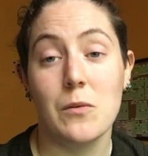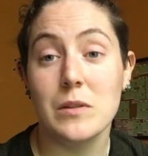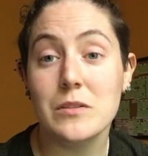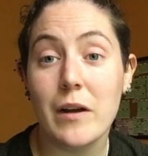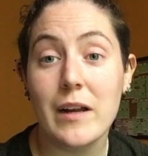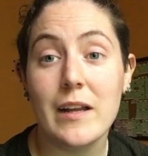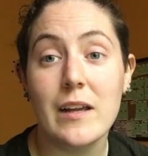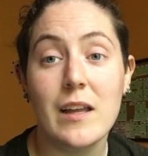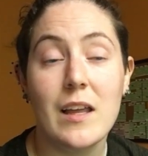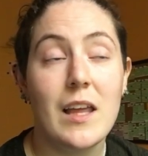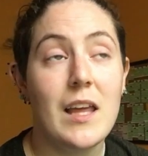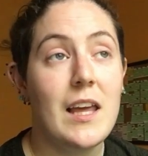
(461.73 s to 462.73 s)
was writing.
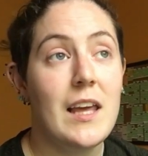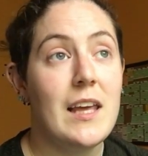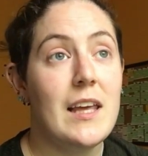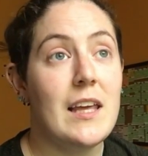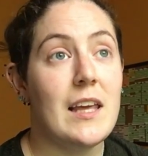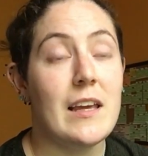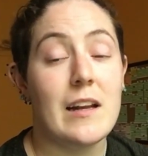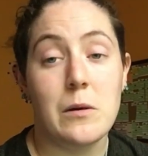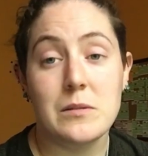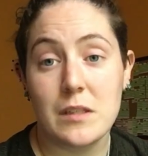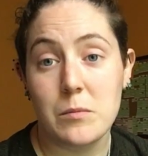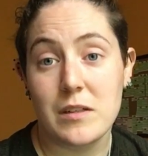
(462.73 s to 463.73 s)
And I
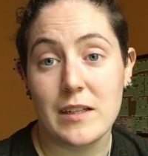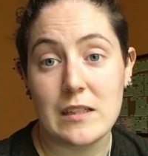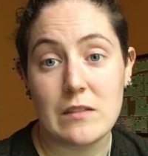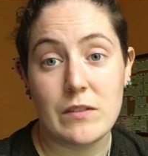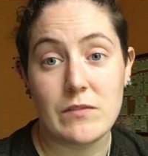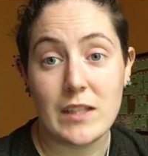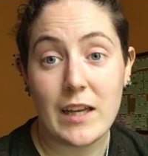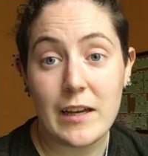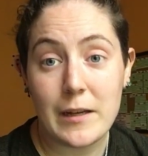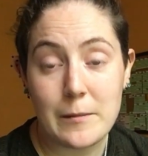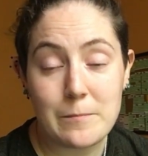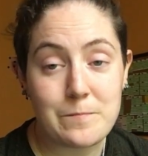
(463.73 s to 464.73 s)
was able to get the
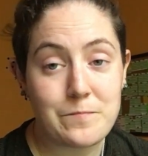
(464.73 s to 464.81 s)
50K.